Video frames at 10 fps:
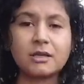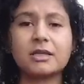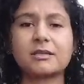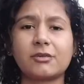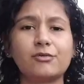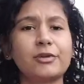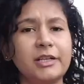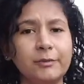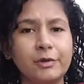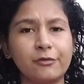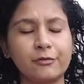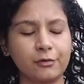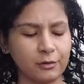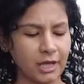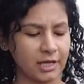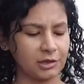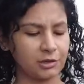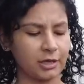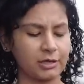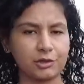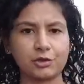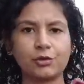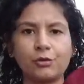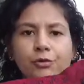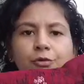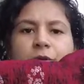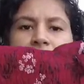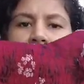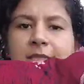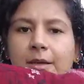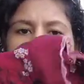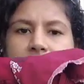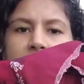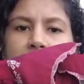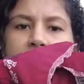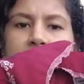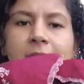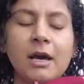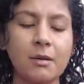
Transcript: These are really beautiful. I'll show you some clips.